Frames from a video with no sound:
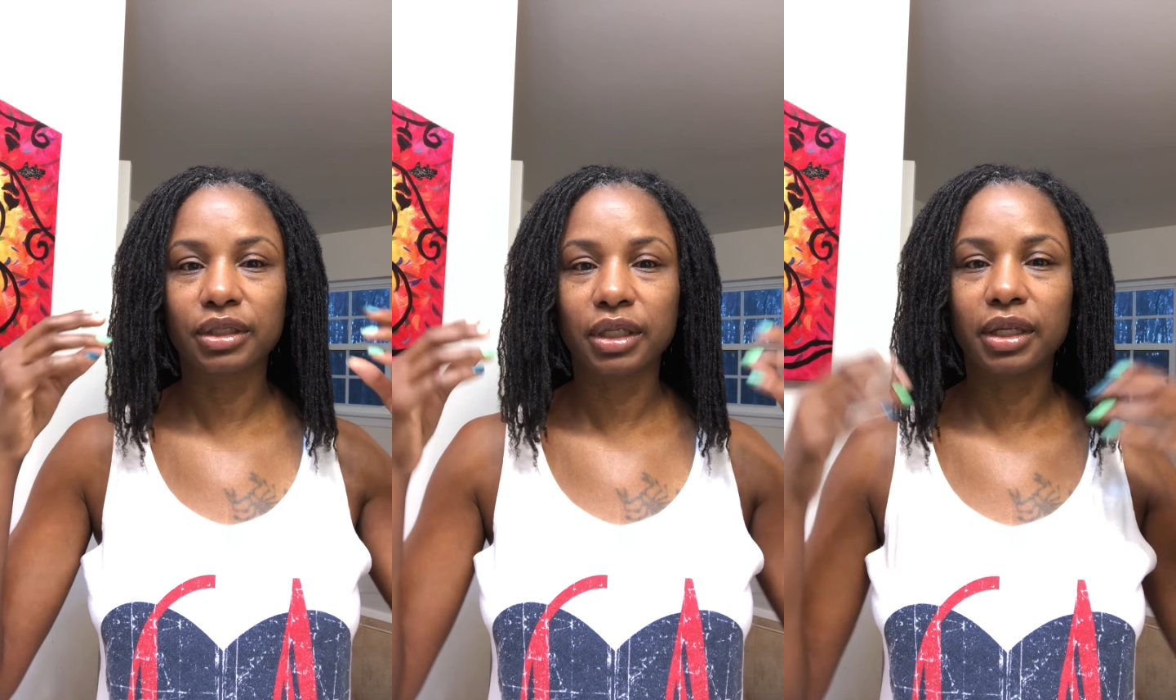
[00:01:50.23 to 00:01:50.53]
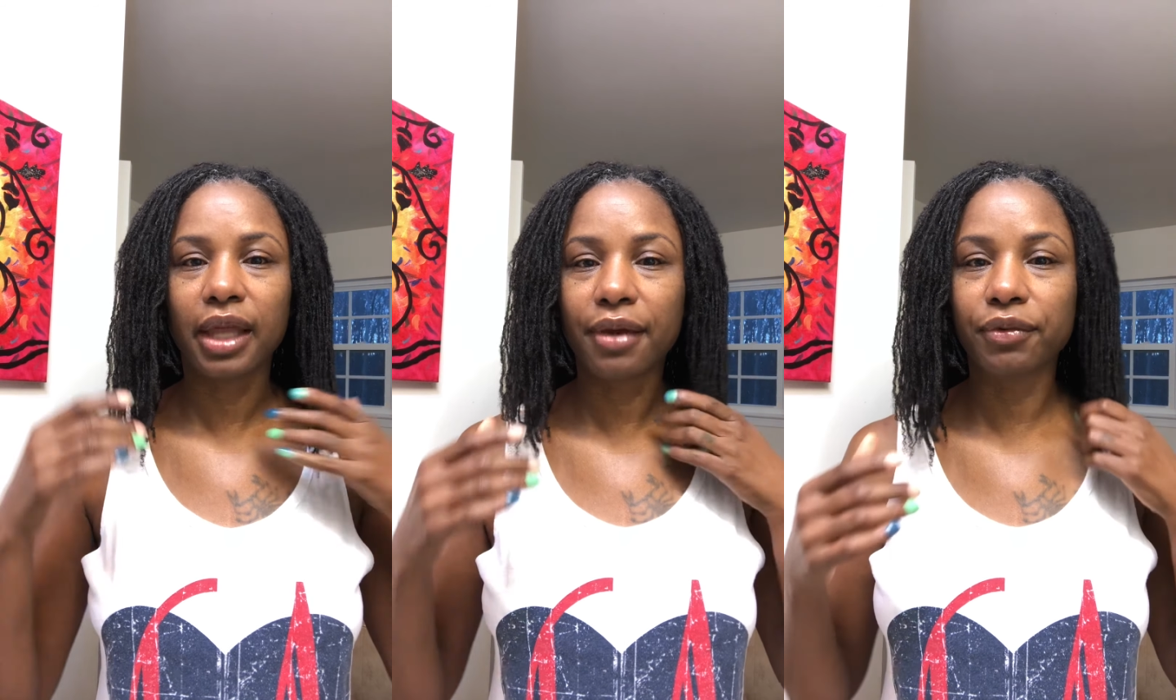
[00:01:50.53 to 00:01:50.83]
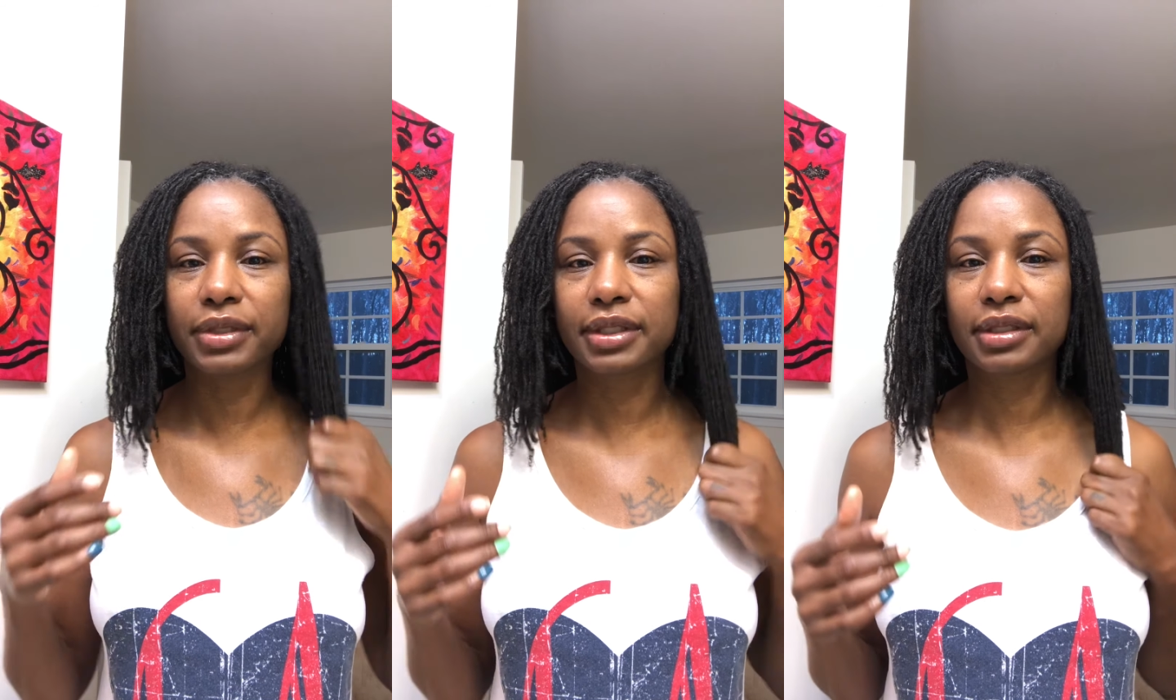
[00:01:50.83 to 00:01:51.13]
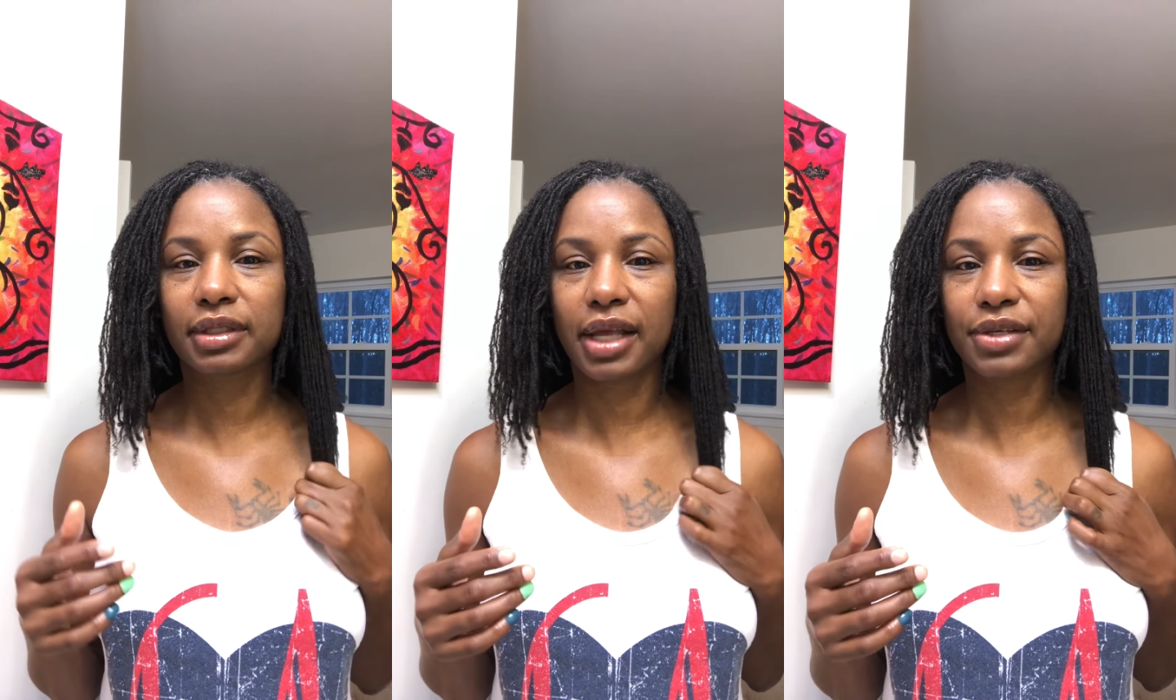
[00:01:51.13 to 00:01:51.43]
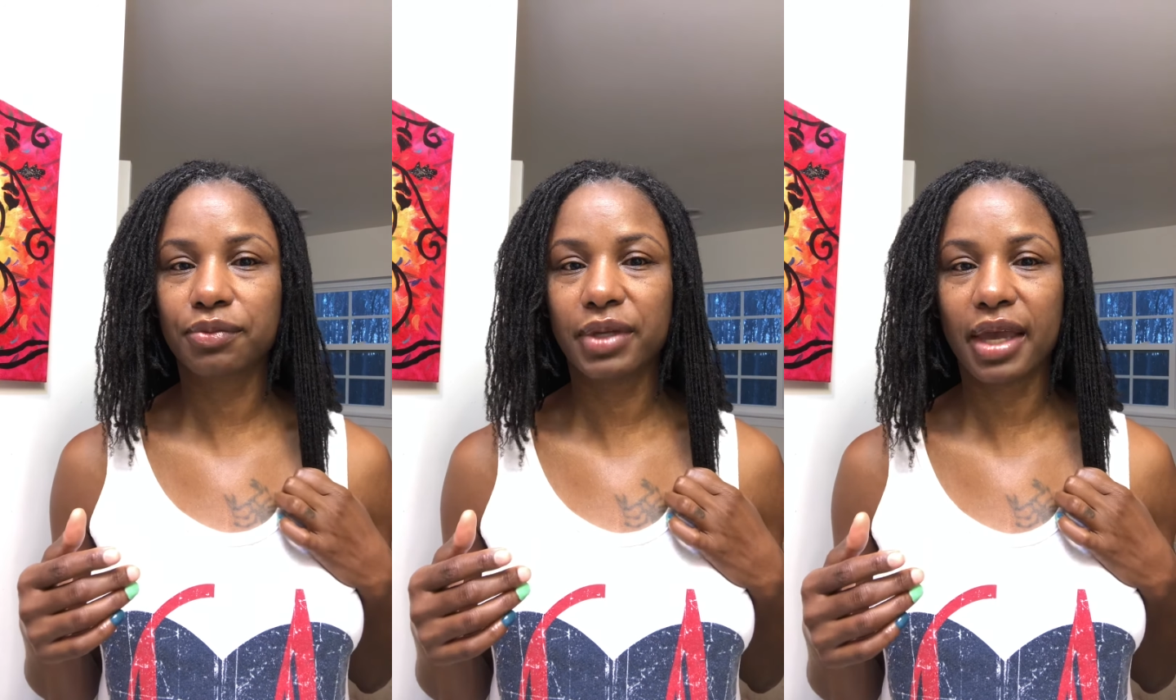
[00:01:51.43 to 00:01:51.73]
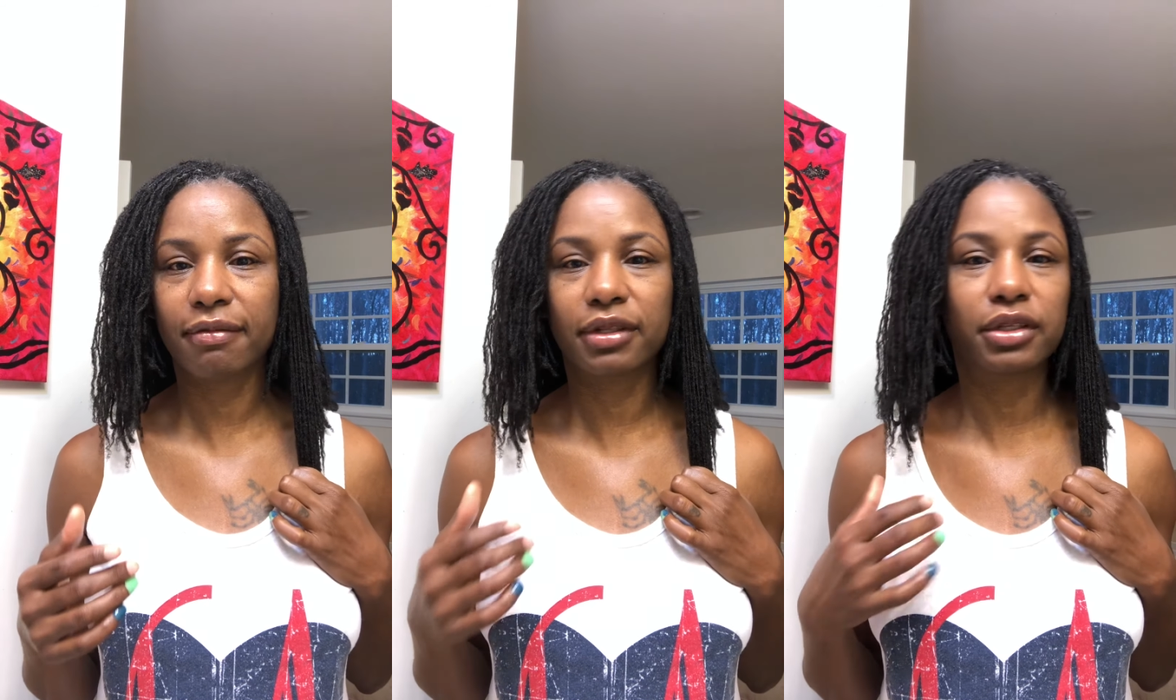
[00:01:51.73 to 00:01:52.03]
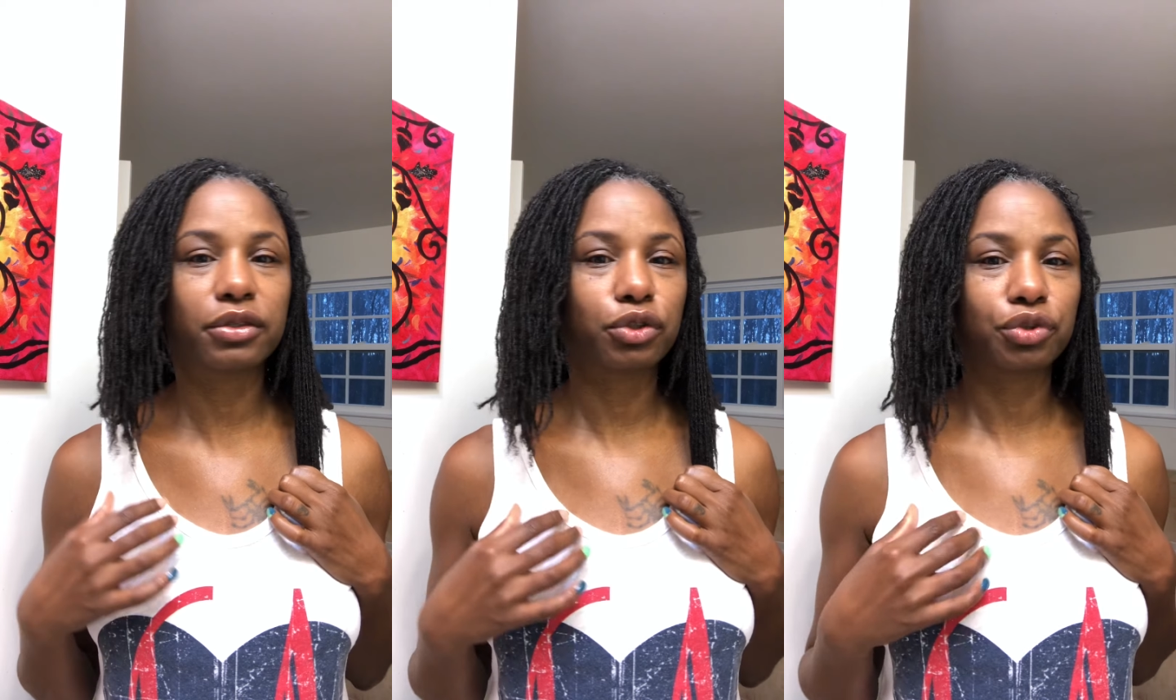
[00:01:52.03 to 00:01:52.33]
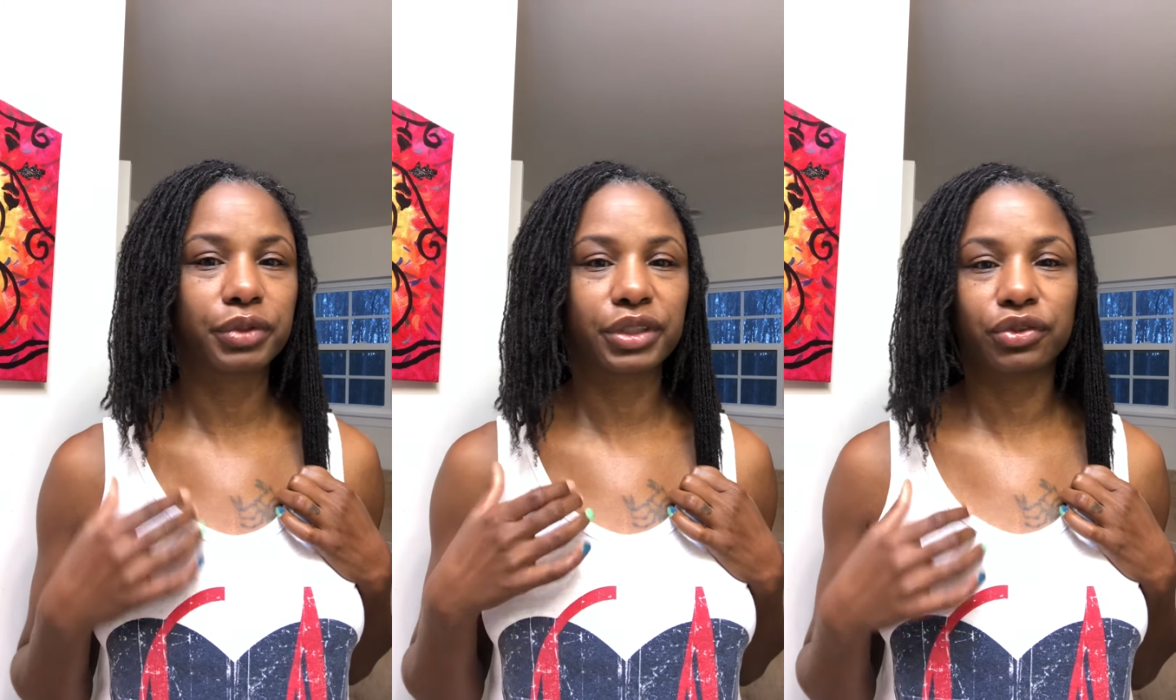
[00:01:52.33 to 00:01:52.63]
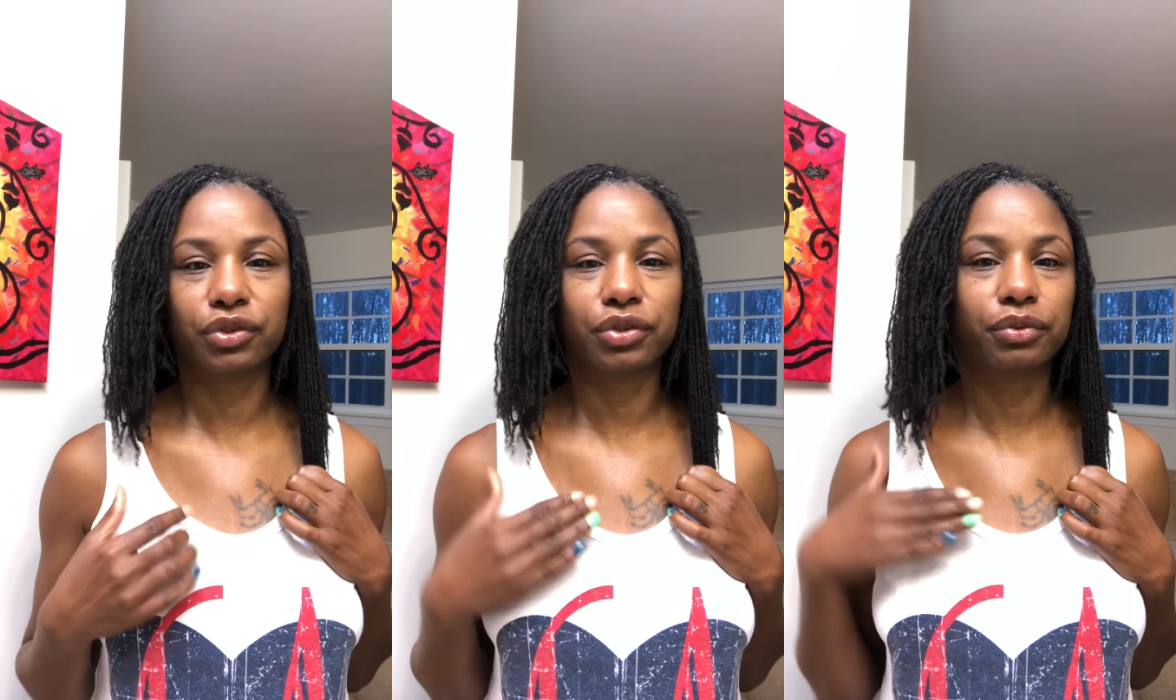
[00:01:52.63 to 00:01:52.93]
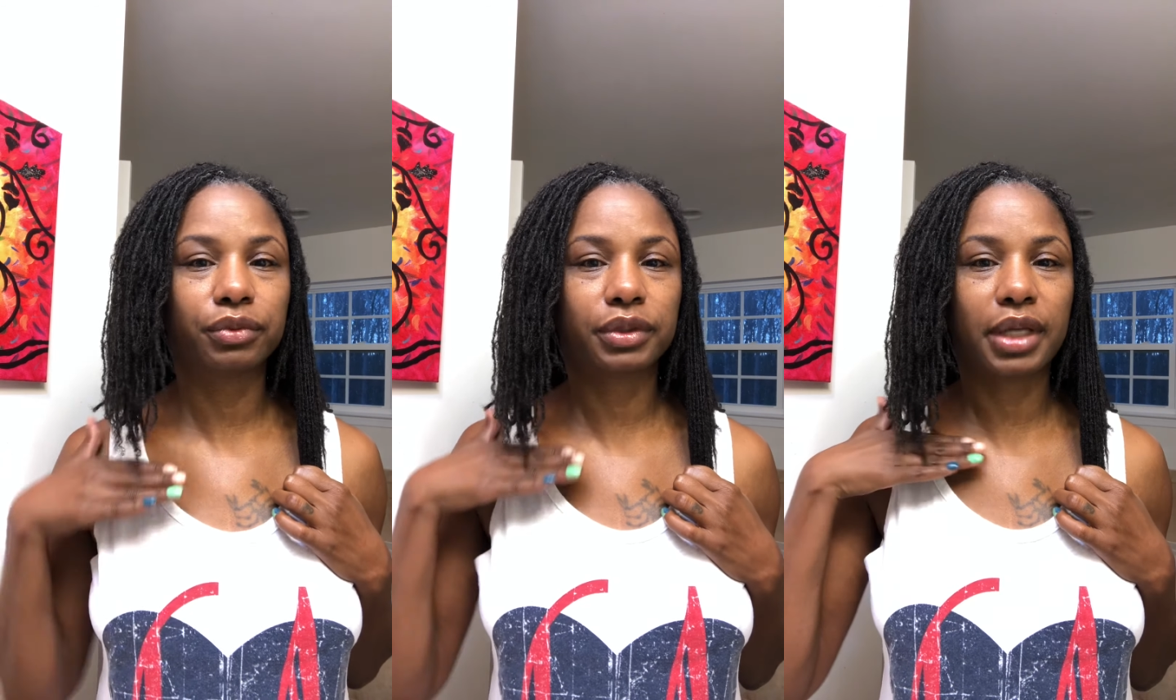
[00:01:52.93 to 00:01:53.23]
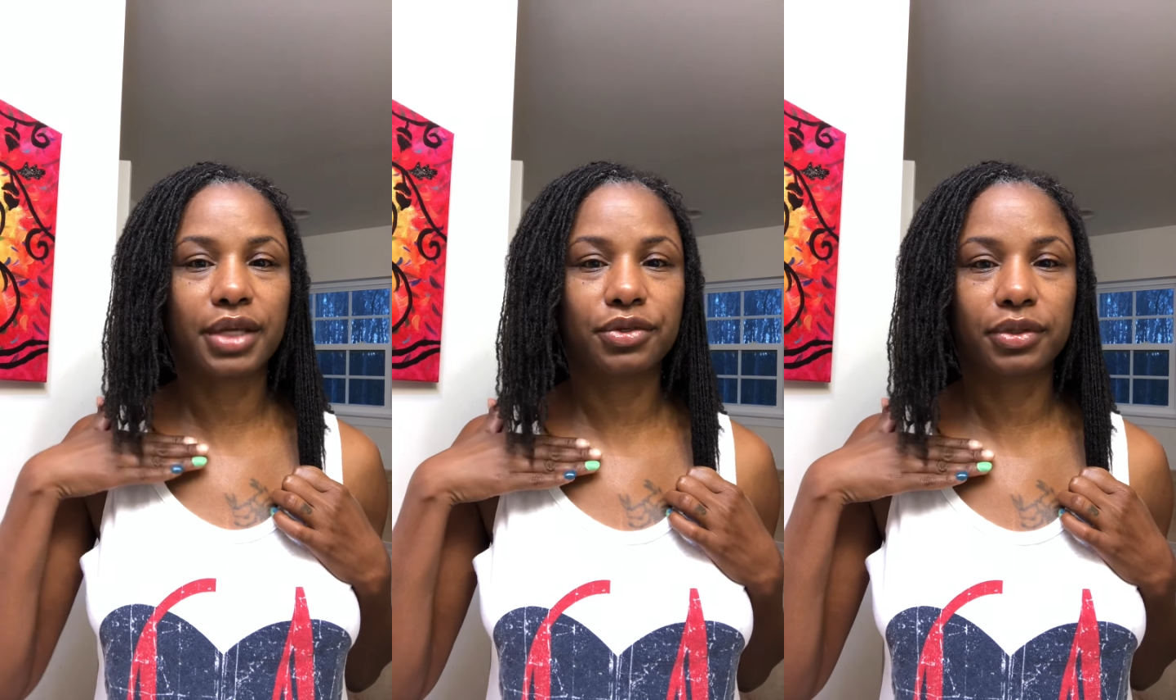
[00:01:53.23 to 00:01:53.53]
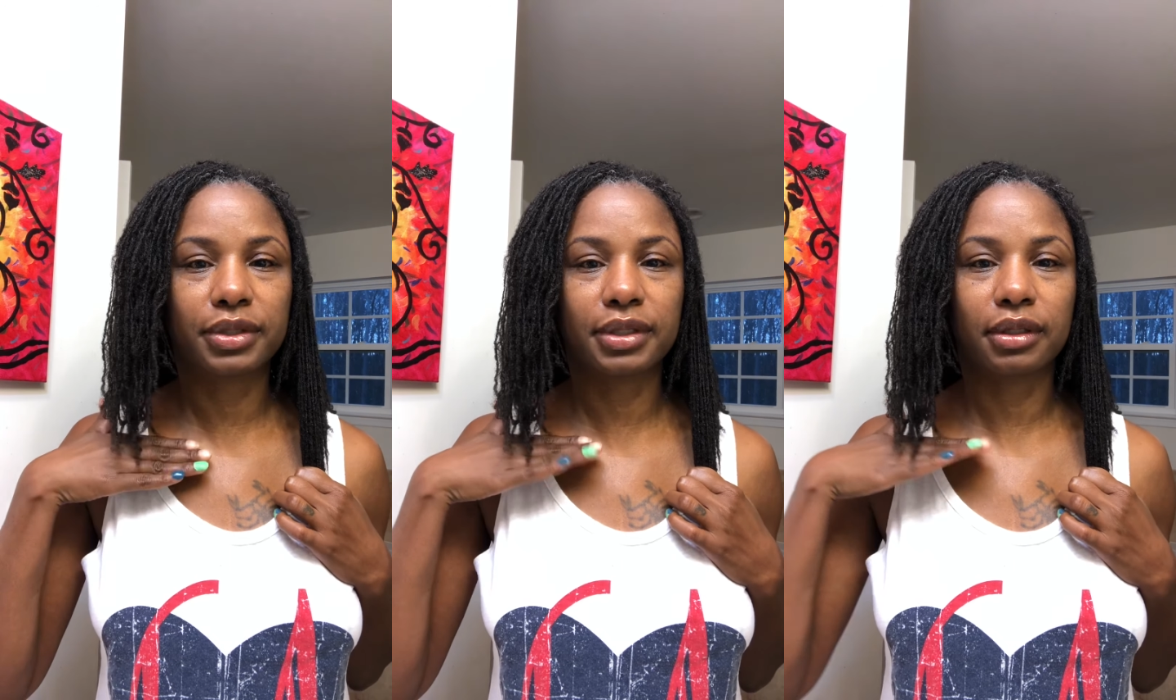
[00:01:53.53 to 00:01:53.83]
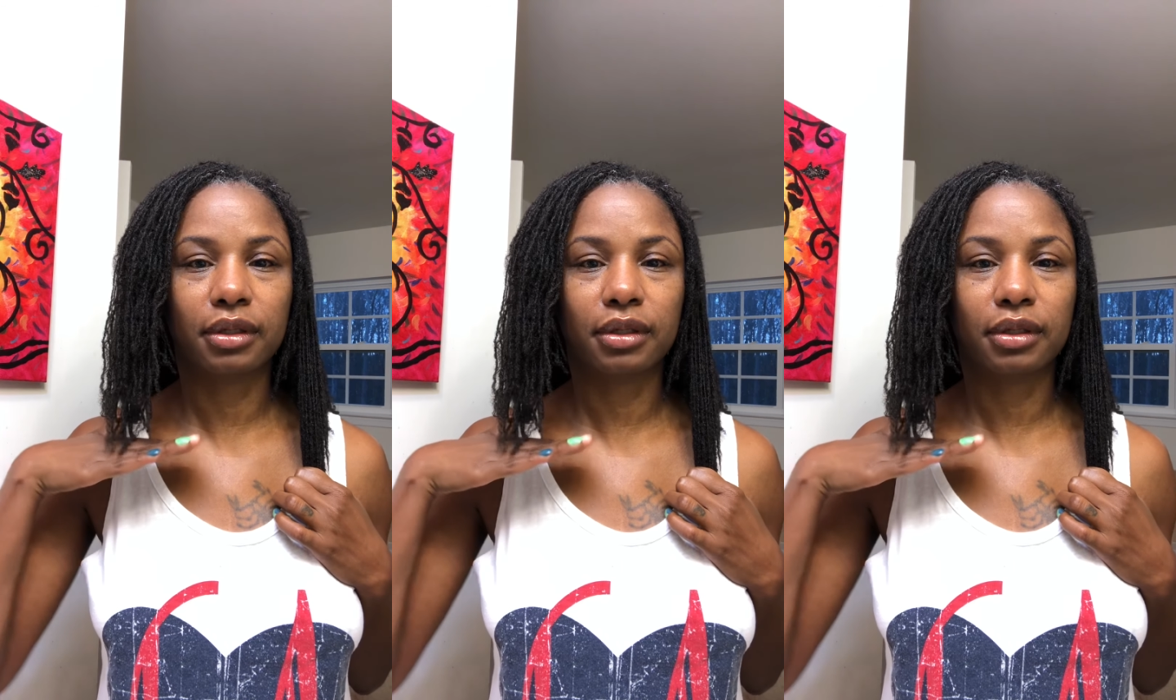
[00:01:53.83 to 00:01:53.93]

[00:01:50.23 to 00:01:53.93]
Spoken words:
And like with Sister Locks, we have a little shrinkage too, as you can see.